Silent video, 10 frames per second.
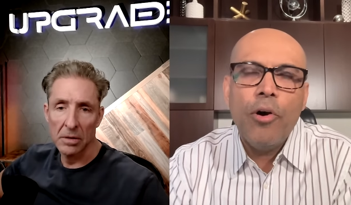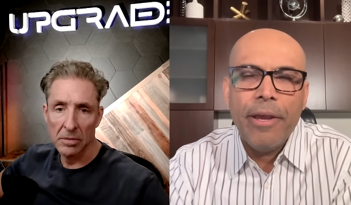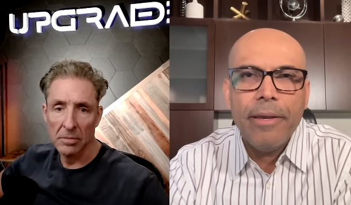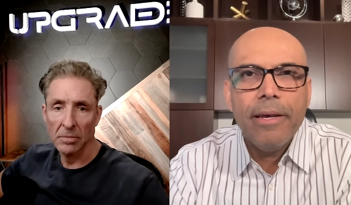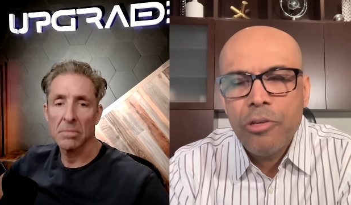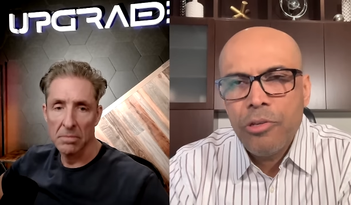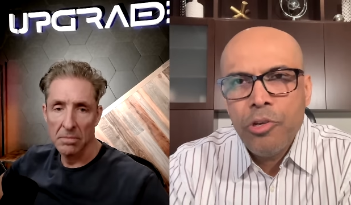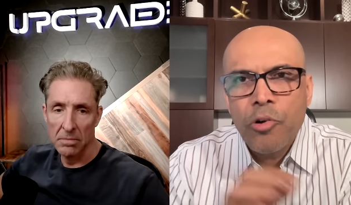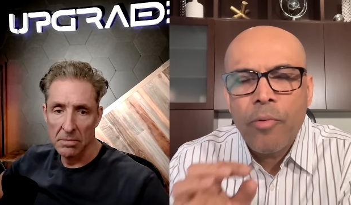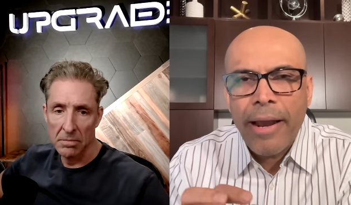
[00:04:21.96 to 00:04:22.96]
Speaker 1: boy,
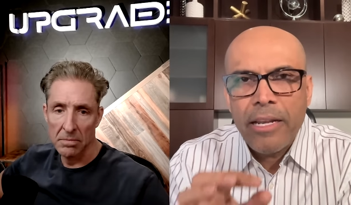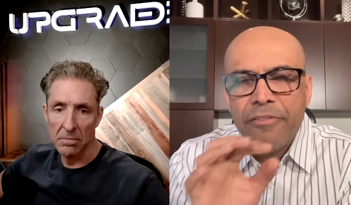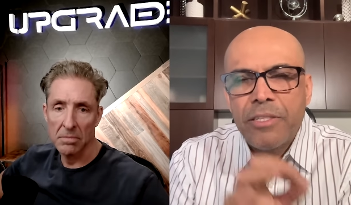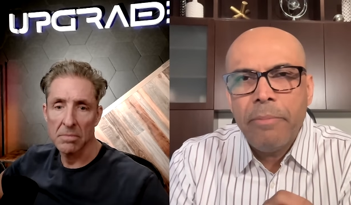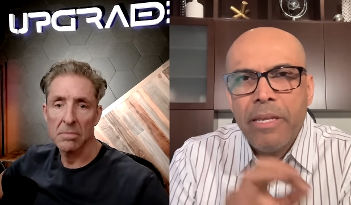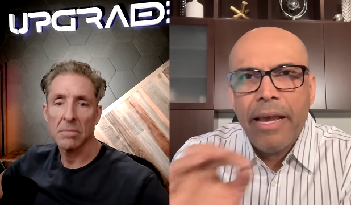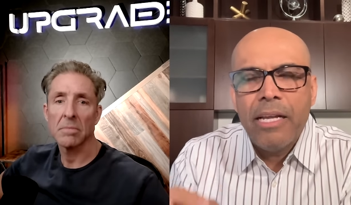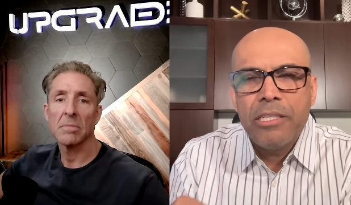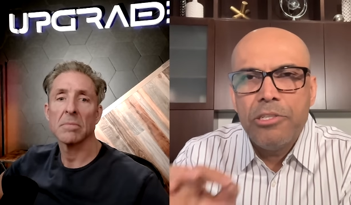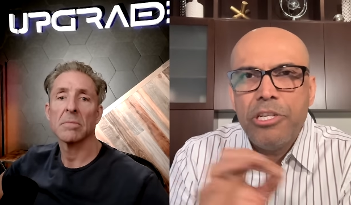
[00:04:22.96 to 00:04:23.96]
you're right. If somebody has
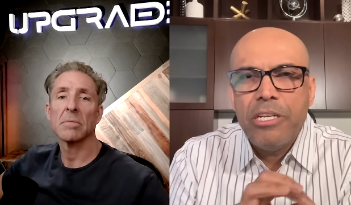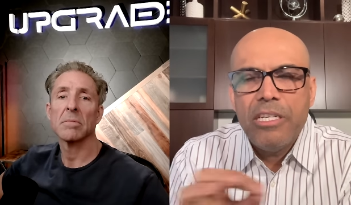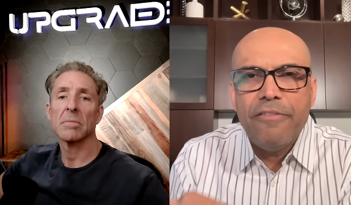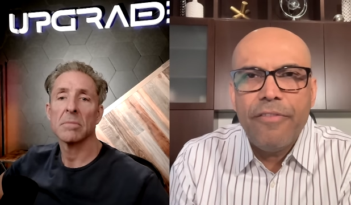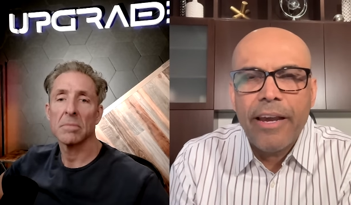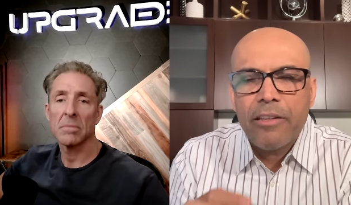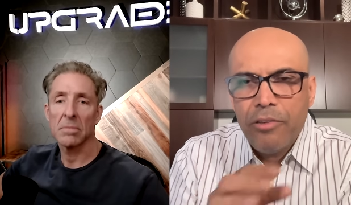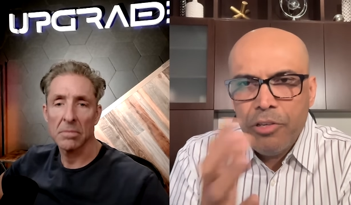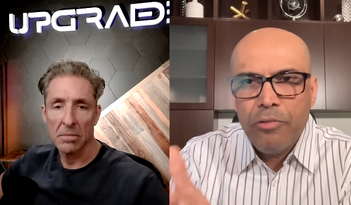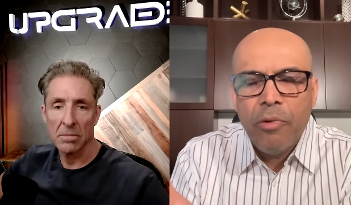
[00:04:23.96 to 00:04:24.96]
a gene defect,
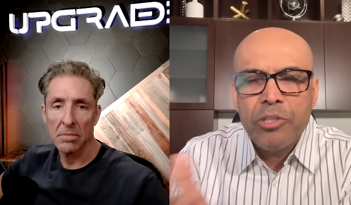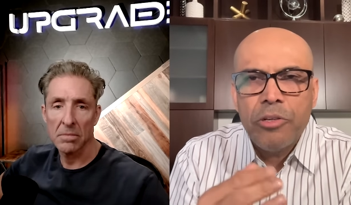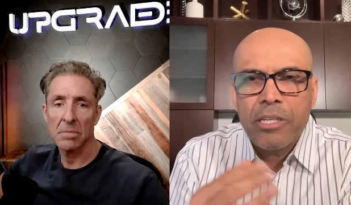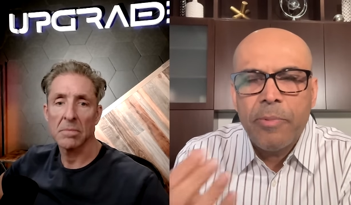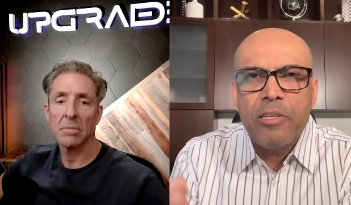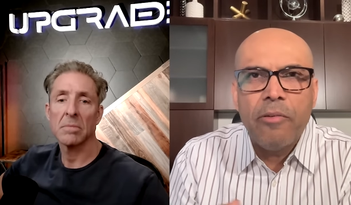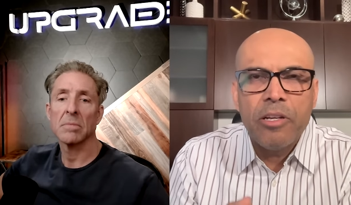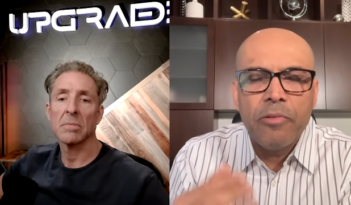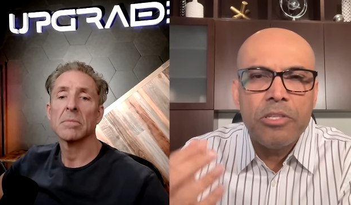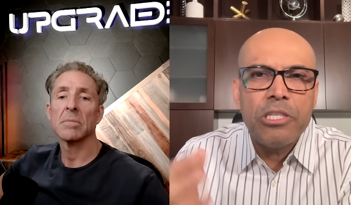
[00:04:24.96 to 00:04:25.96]
what you'd expect was,
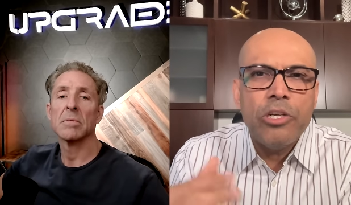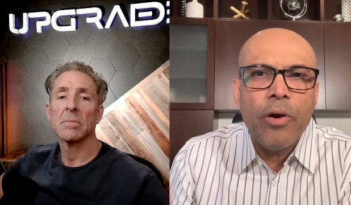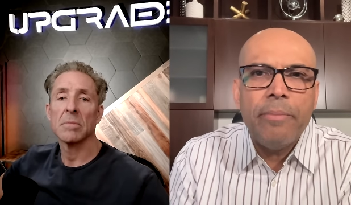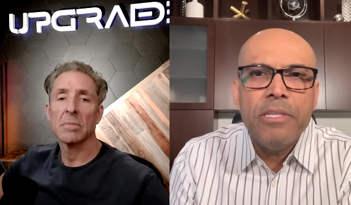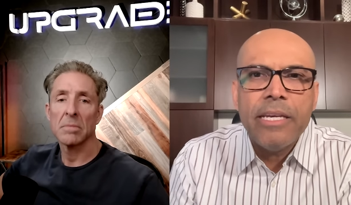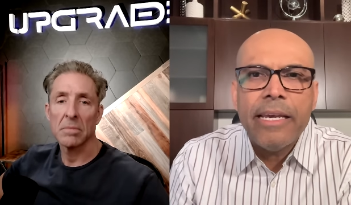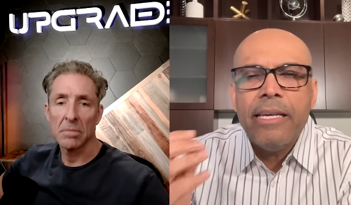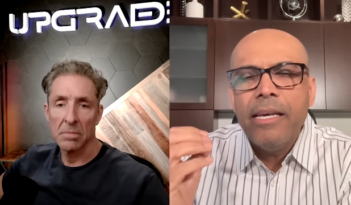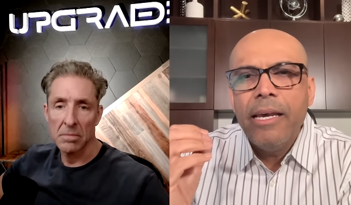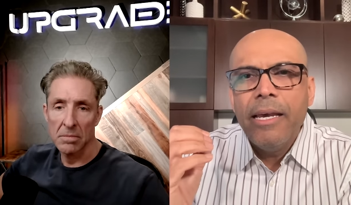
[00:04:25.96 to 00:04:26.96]
was COMT.